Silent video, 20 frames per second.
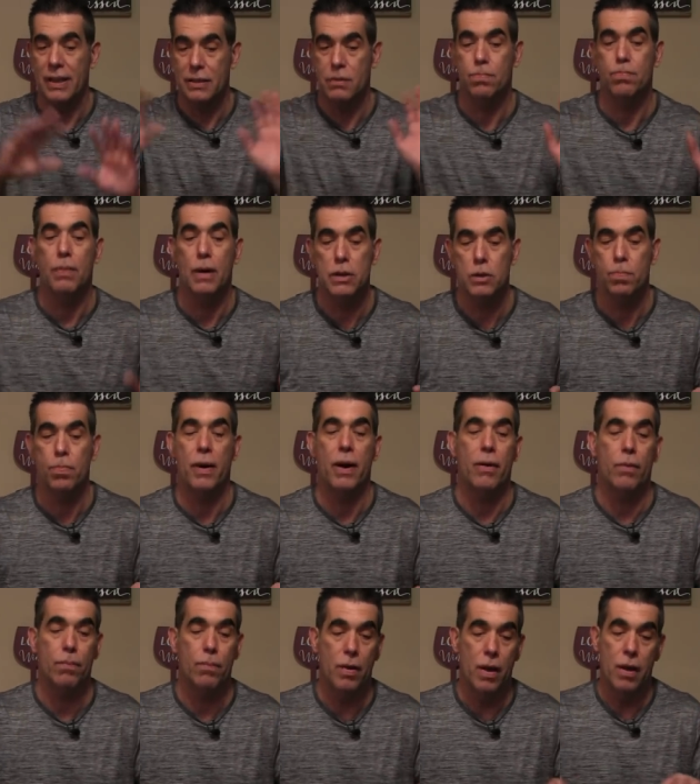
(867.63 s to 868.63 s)
It's much
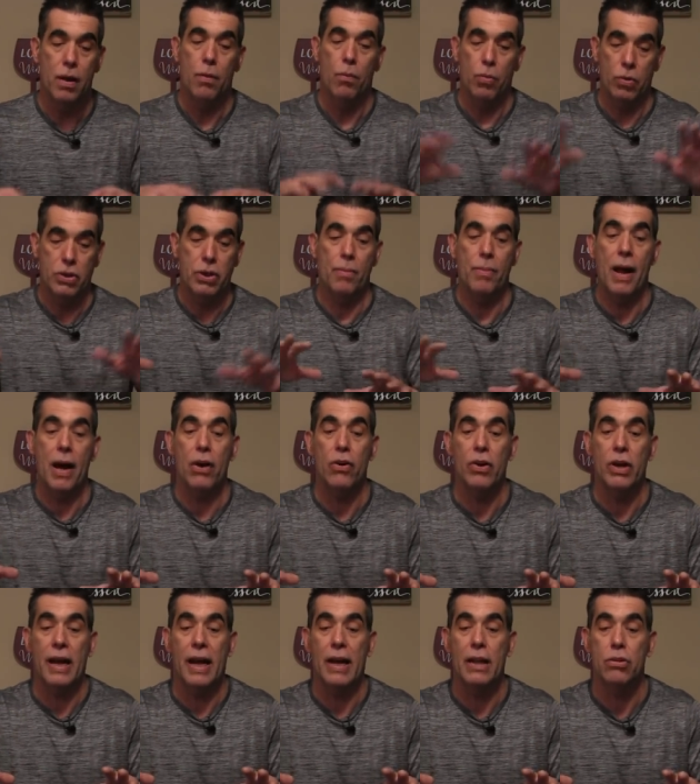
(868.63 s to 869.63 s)
better, which I'm not going
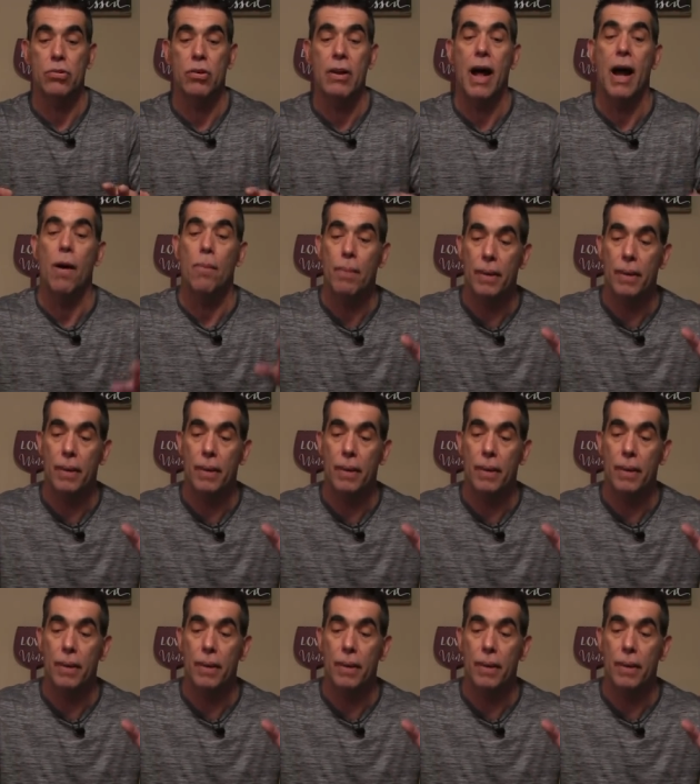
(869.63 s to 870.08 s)
to get into now.